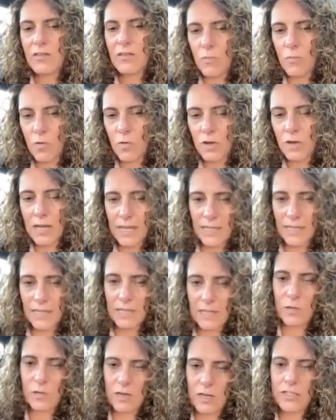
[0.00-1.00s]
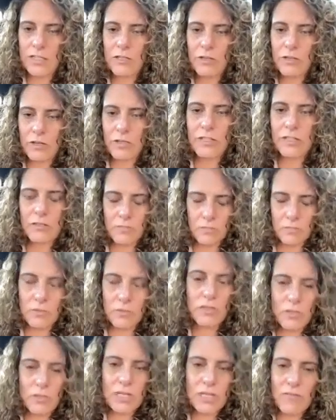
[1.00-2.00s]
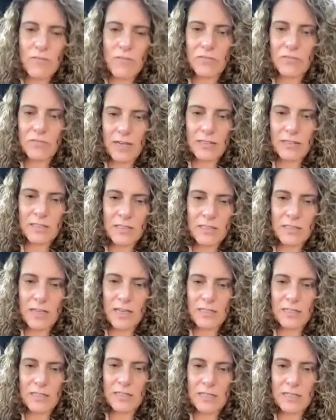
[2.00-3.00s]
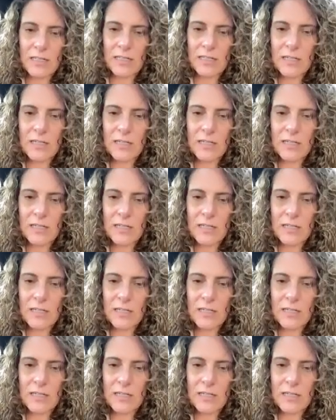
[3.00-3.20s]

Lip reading: the more likely we are to have a violent society.